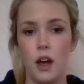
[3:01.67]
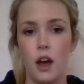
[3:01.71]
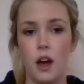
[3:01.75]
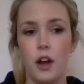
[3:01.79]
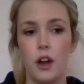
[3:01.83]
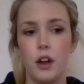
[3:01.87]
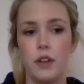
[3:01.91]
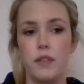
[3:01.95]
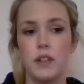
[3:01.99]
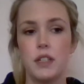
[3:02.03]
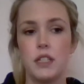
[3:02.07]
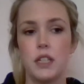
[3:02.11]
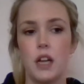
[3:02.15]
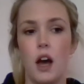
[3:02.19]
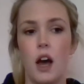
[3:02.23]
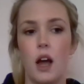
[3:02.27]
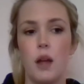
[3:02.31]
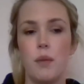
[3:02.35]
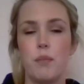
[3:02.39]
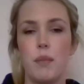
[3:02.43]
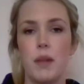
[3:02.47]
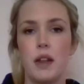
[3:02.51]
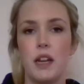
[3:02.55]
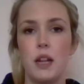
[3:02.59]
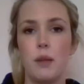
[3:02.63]
Over
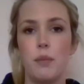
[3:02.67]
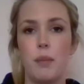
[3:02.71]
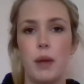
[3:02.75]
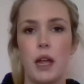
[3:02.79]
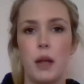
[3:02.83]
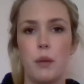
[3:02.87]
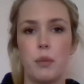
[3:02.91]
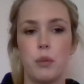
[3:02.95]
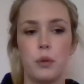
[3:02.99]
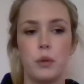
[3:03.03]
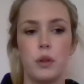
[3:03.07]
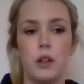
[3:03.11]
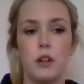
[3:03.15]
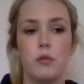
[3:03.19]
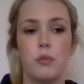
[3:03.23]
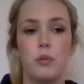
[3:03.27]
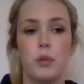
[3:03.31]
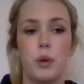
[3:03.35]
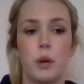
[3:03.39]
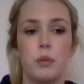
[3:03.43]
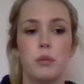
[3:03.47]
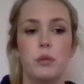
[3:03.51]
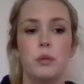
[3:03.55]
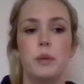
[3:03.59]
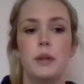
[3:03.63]
time, many people have
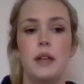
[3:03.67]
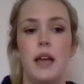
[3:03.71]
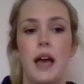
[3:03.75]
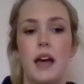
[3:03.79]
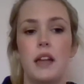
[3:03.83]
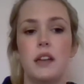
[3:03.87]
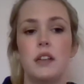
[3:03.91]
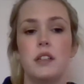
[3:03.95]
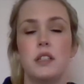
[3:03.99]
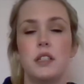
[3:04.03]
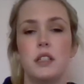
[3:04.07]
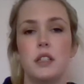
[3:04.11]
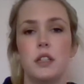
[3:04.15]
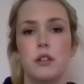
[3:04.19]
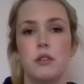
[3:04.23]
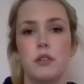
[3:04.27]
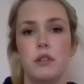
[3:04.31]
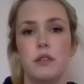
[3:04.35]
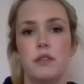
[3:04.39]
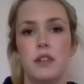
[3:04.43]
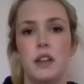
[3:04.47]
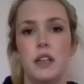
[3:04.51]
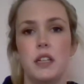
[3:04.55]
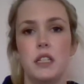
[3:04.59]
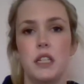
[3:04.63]
probably added to the
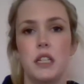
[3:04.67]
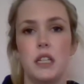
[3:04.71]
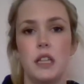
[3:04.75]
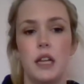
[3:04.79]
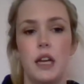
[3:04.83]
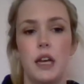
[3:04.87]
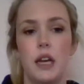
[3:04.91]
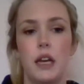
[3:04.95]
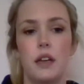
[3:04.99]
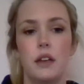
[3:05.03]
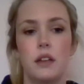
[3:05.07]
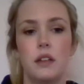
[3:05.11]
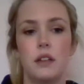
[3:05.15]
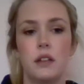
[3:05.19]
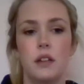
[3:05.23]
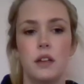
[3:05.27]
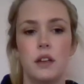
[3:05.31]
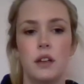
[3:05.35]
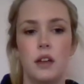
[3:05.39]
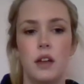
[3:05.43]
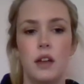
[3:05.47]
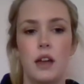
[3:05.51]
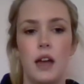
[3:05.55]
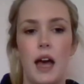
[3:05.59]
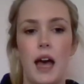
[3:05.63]
graffiti there,
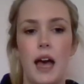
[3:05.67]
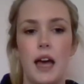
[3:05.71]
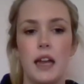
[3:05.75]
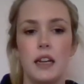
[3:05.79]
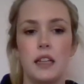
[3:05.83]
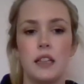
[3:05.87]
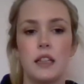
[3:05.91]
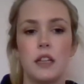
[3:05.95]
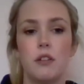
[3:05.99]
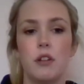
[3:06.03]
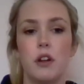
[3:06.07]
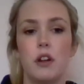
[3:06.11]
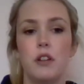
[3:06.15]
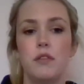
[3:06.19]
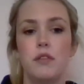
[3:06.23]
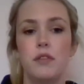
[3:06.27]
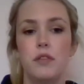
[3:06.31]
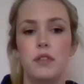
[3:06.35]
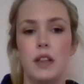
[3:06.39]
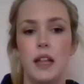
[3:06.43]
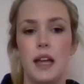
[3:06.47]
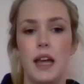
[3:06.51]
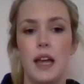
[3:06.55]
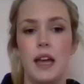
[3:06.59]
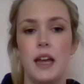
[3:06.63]
adding their own
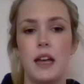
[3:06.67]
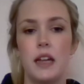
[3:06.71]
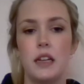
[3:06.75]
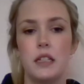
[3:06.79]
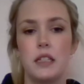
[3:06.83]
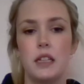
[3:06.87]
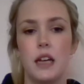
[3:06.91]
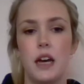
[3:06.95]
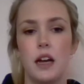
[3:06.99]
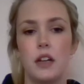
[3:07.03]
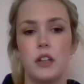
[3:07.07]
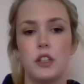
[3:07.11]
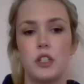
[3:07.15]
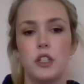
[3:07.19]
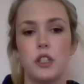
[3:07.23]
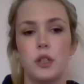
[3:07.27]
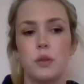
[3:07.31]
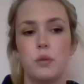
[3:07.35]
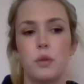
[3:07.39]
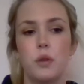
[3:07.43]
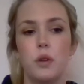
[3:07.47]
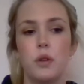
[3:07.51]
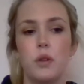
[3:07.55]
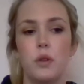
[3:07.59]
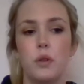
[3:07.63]
flair and touch to
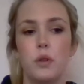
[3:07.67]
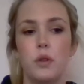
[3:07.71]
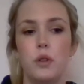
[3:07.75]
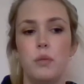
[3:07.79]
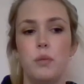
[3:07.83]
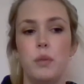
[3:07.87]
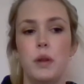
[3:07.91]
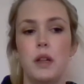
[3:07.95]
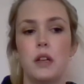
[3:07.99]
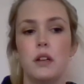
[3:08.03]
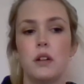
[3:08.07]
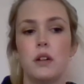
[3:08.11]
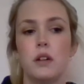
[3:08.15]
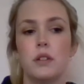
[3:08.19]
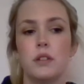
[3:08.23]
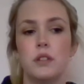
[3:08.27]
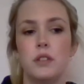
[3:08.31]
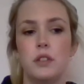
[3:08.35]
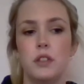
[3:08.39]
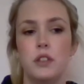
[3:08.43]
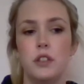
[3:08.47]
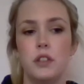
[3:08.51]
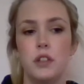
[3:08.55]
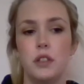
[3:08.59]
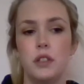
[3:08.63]
what could be
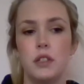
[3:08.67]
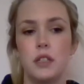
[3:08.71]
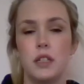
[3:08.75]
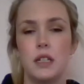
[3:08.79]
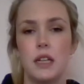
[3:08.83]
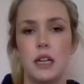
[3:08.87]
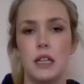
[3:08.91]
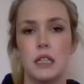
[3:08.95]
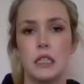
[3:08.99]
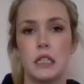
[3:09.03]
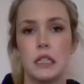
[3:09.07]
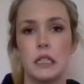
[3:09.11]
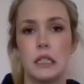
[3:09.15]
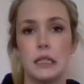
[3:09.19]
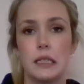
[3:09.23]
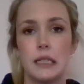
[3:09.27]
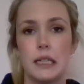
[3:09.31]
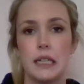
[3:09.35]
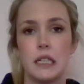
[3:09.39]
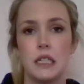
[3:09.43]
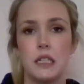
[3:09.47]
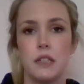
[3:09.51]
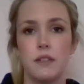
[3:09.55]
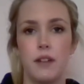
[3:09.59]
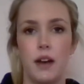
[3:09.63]
constituted as
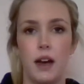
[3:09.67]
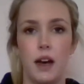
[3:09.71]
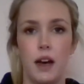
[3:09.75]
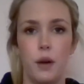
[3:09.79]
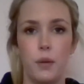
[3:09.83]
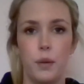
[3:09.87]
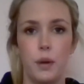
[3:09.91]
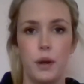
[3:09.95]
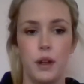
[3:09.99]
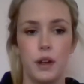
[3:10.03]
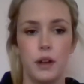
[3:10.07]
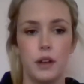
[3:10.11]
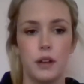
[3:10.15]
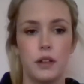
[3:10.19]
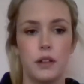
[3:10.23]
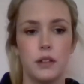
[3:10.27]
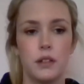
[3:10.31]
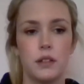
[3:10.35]
collective artwork.